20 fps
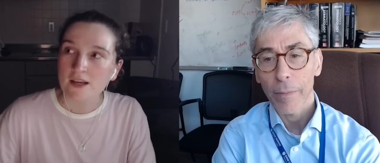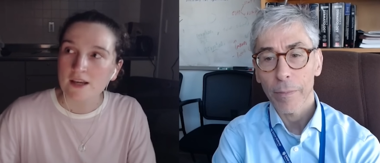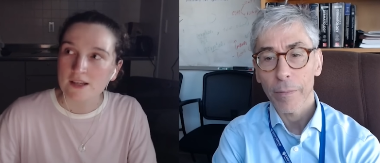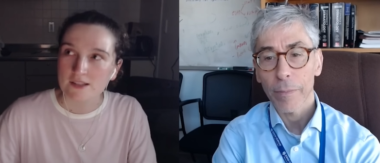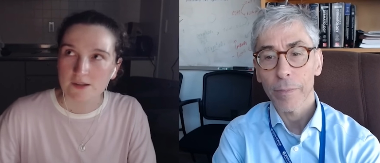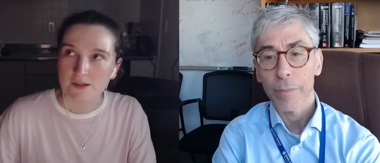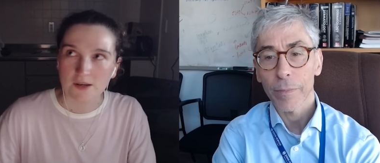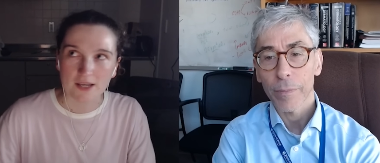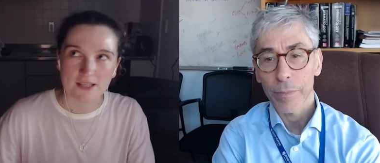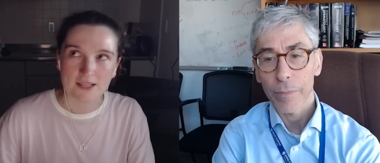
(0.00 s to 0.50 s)

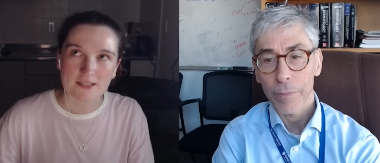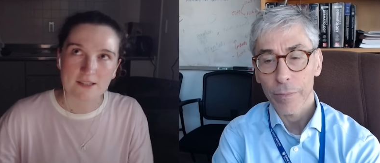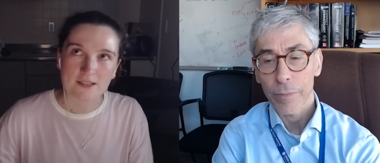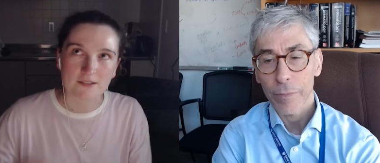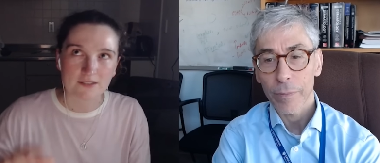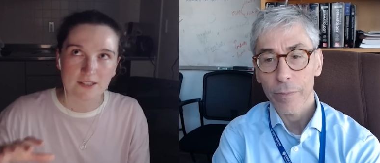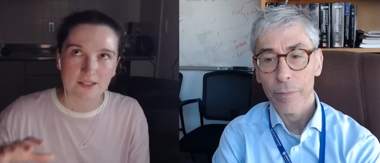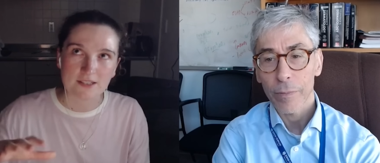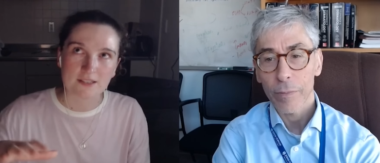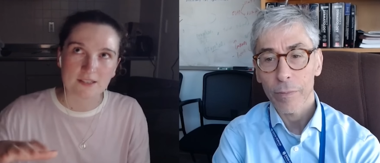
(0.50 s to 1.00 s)
Speaker 1: So I guess
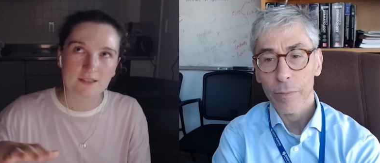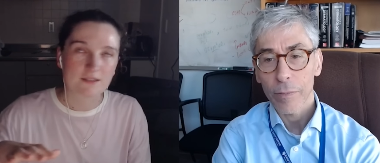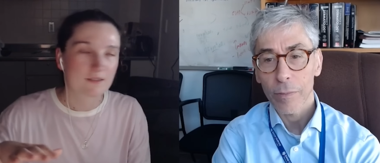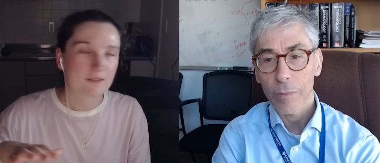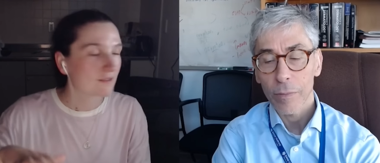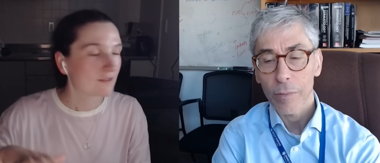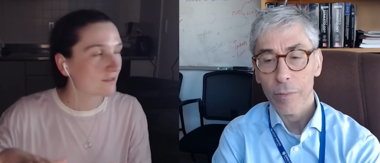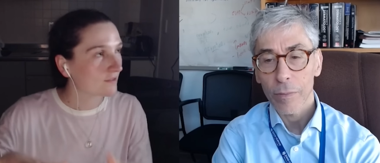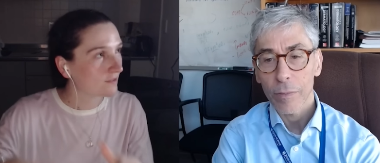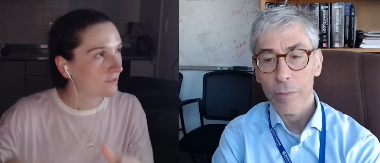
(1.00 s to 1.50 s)
there is
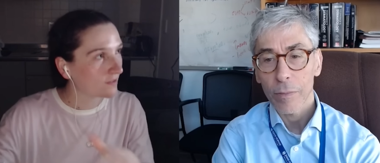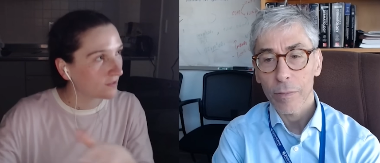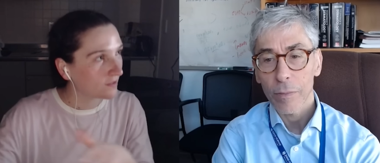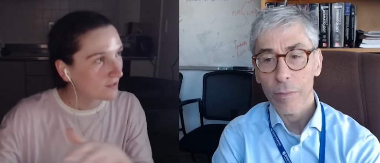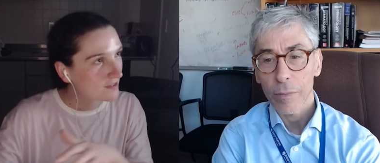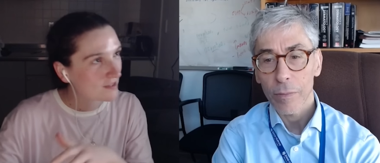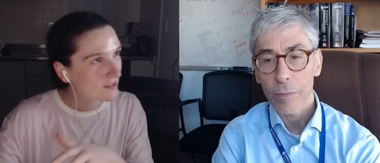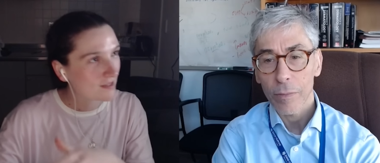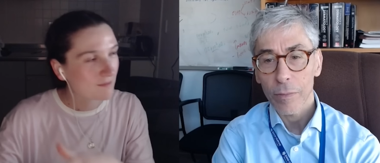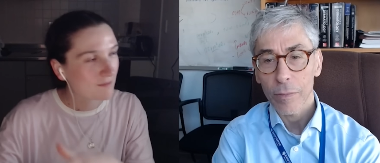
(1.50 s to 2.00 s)

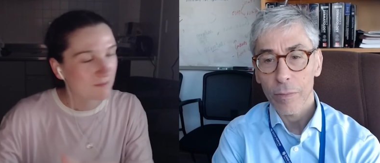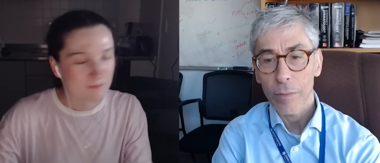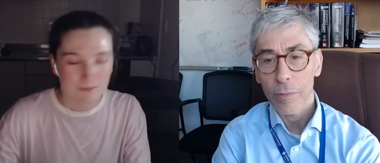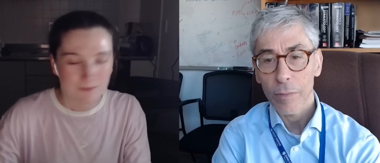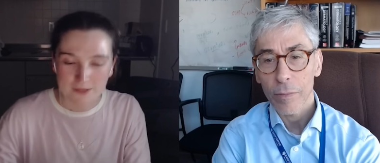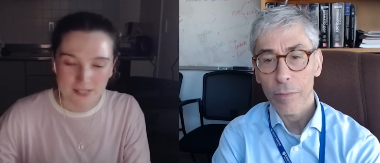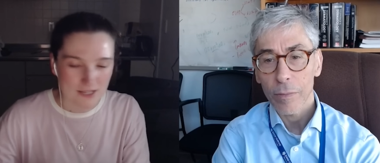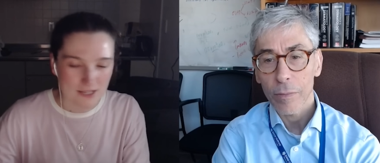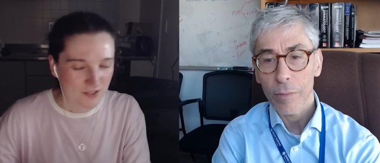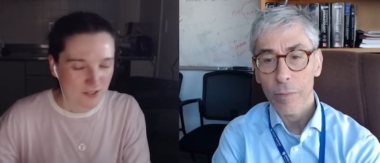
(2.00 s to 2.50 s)

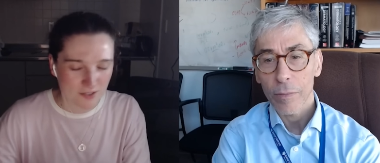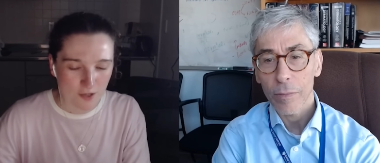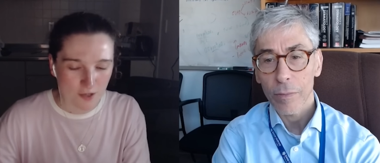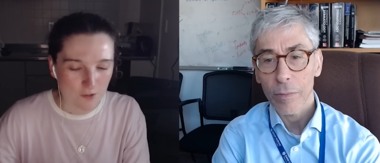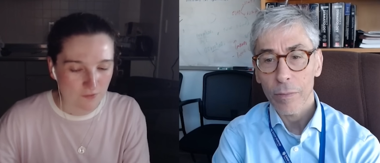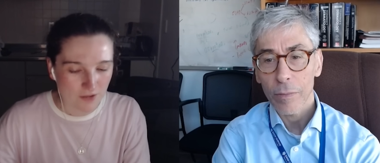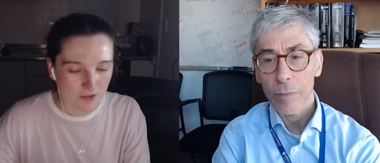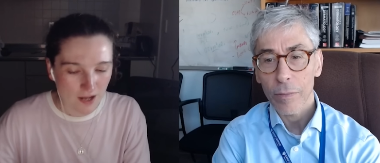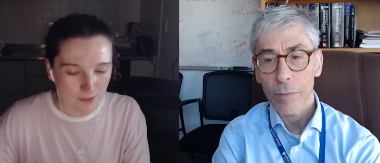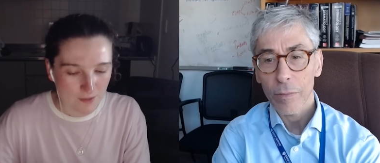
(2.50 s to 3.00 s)
potentially an
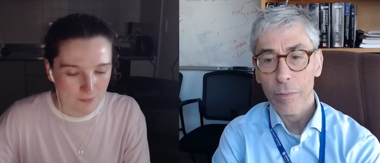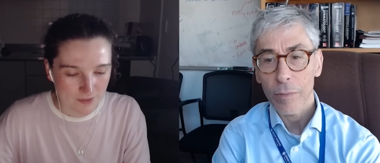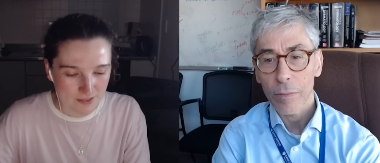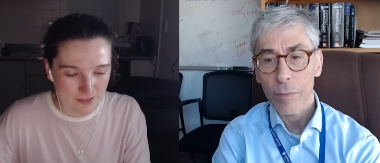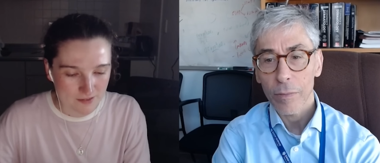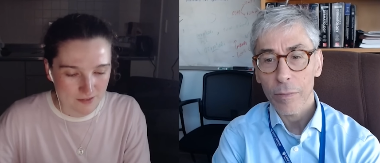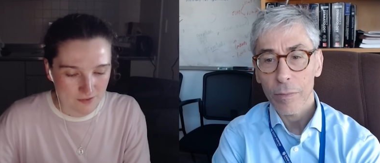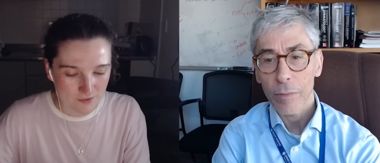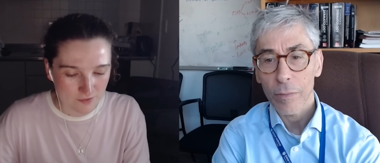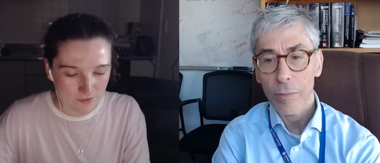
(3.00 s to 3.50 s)
overlap
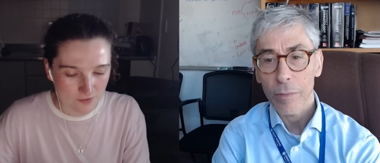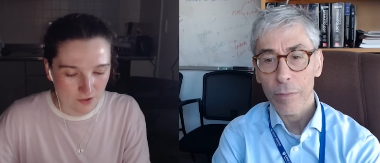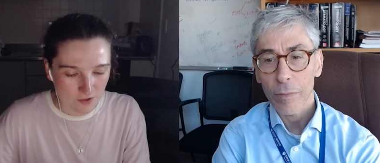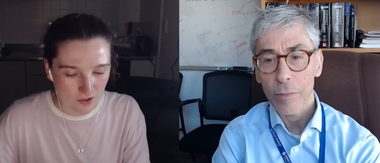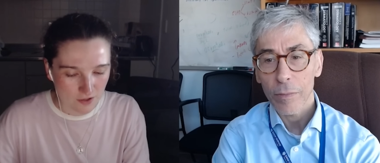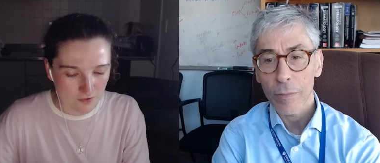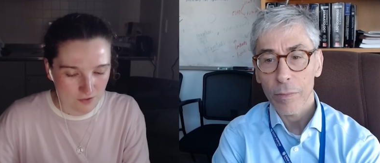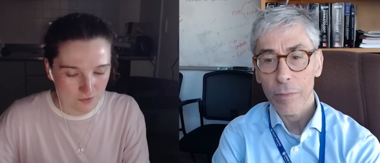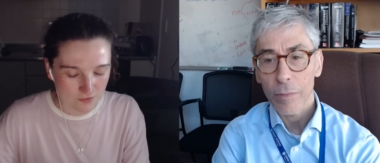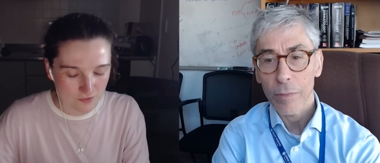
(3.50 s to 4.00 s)
in
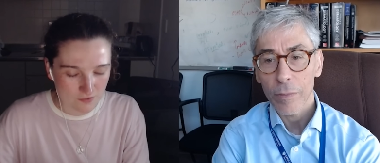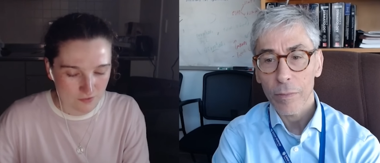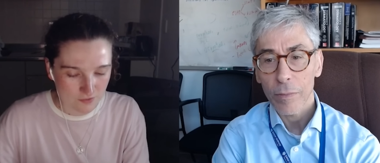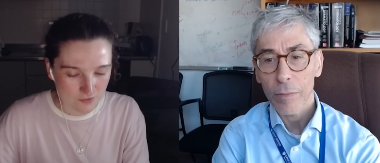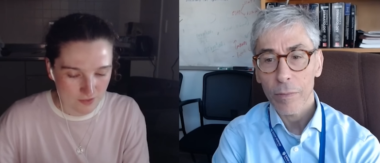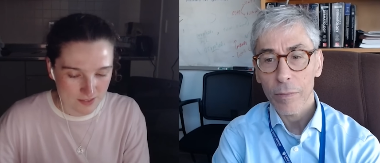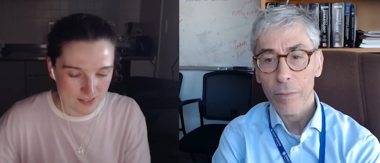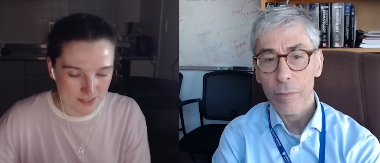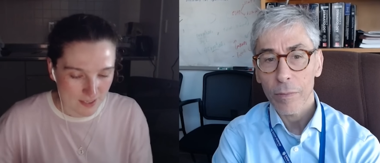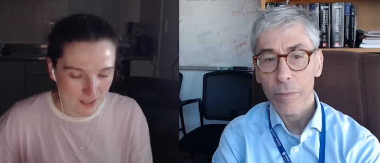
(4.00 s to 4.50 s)
uh, the
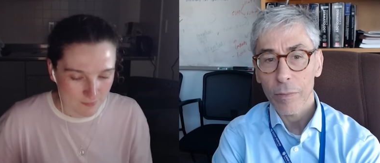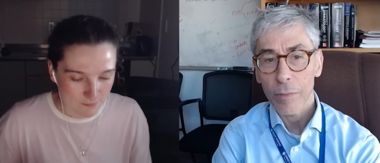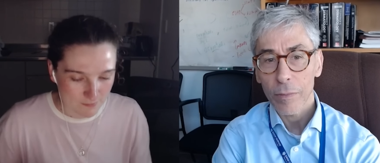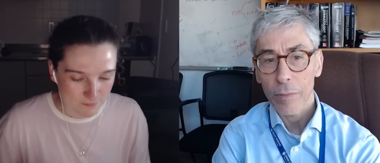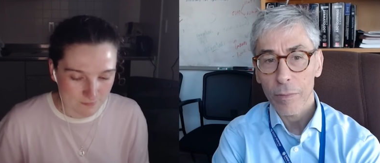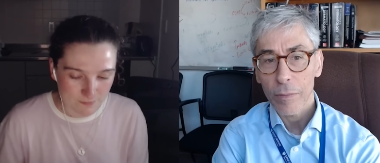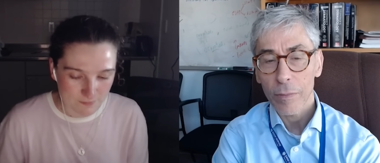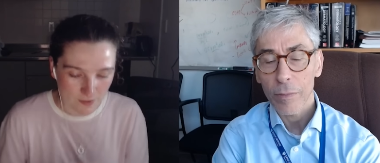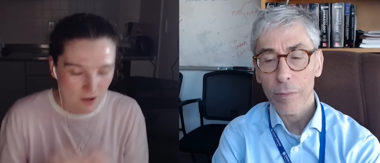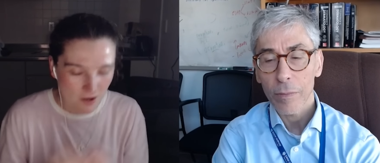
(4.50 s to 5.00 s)

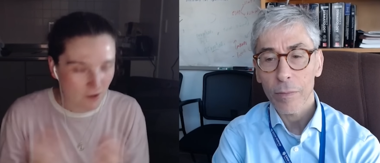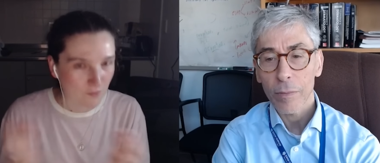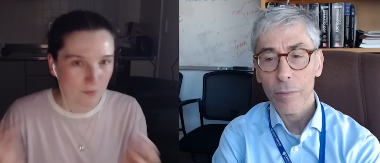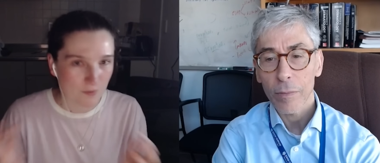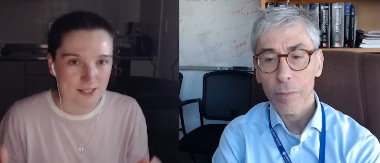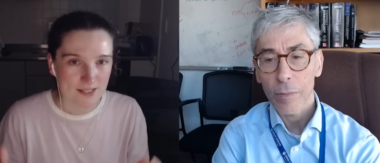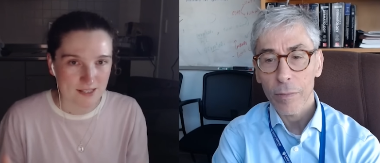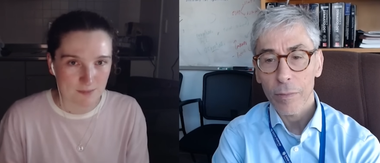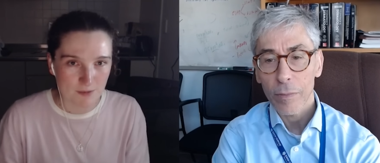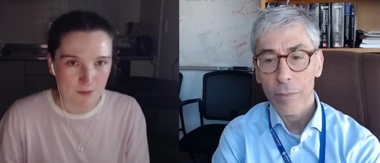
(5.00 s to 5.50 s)
same
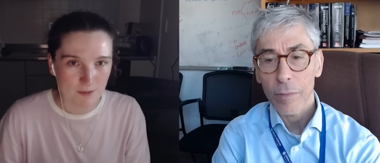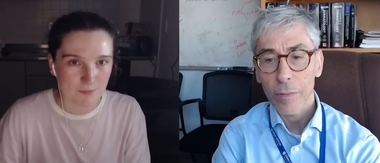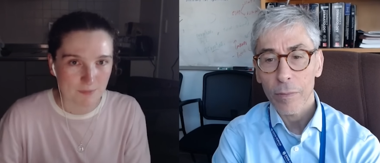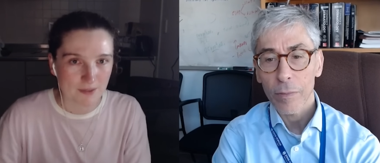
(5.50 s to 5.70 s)
pathways that might